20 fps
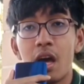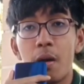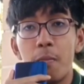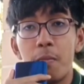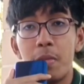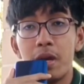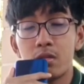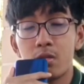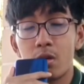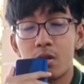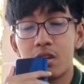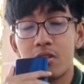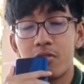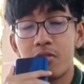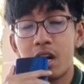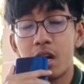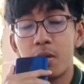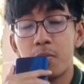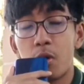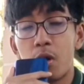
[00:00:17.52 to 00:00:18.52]
based on the
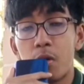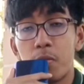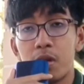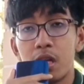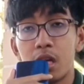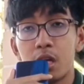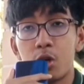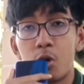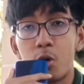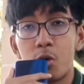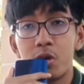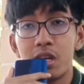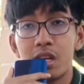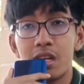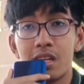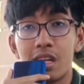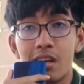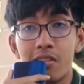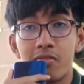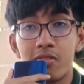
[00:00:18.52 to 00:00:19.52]
very popular Korean
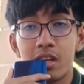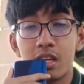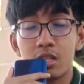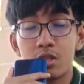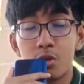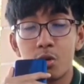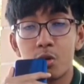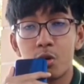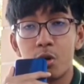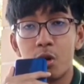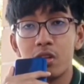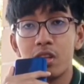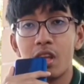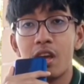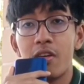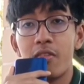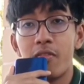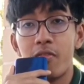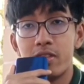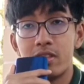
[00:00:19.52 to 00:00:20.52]
Netflix show called
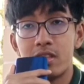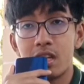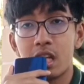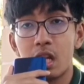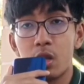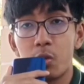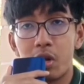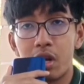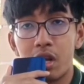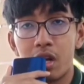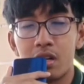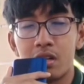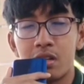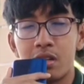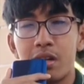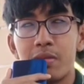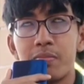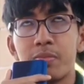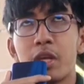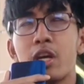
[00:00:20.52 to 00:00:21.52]
Physical 100.
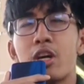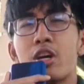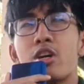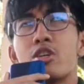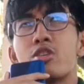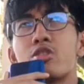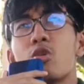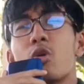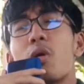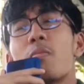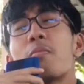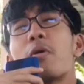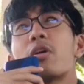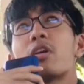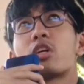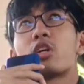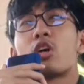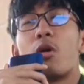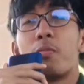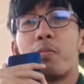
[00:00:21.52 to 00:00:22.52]
So about the
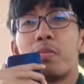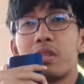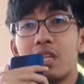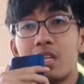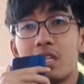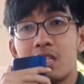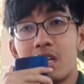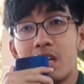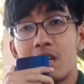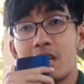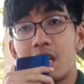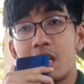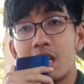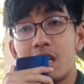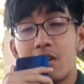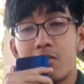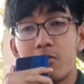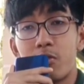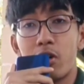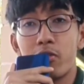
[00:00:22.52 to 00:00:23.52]
competition, it
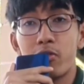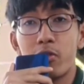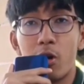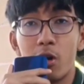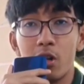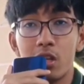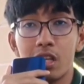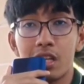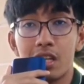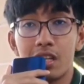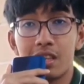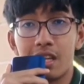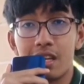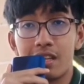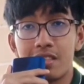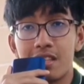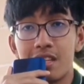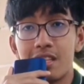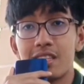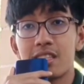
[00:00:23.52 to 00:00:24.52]
involved all the
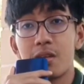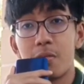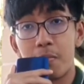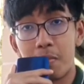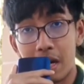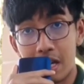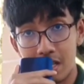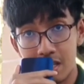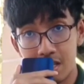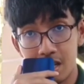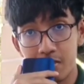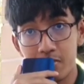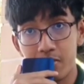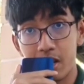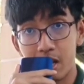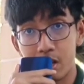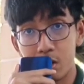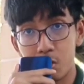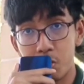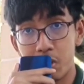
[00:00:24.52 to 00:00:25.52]
contestants, myself
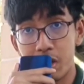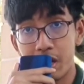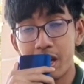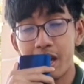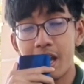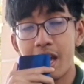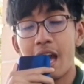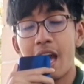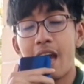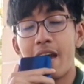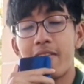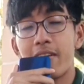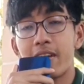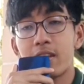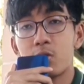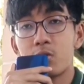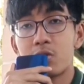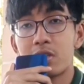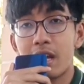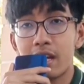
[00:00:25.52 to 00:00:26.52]
including, having
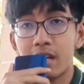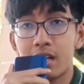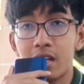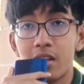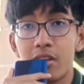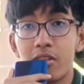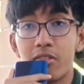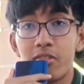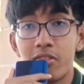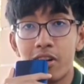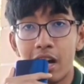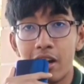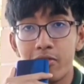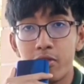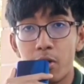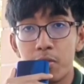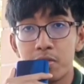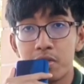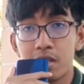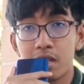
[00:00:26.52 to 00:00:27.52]
to tackle 5
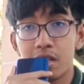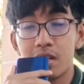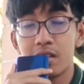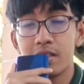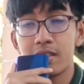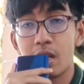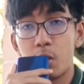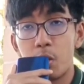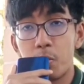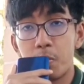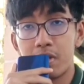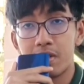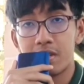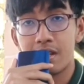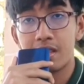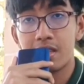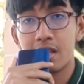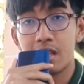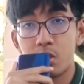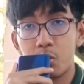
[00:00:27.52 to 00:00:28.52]
obstacles that were
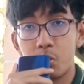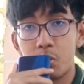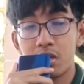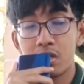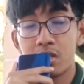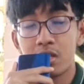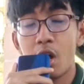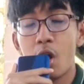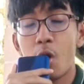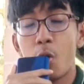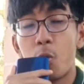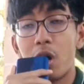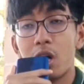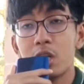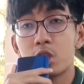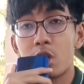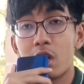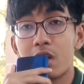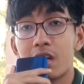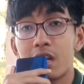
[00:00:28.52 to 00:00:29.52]
presented to us while
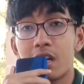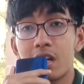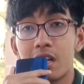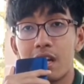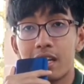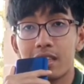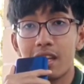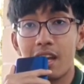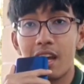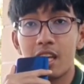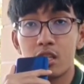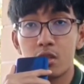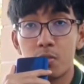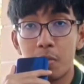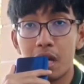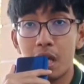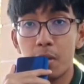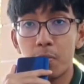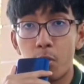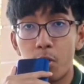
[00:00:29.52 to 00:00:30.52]
trying to collect as
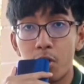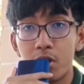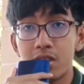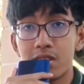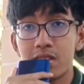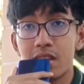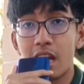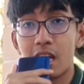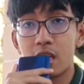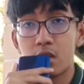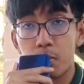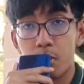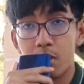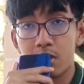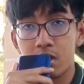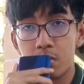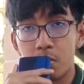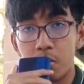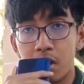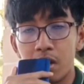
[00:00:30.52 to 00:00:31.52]
many points as
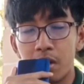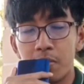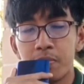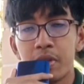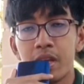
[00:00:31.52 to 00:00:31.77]
possible.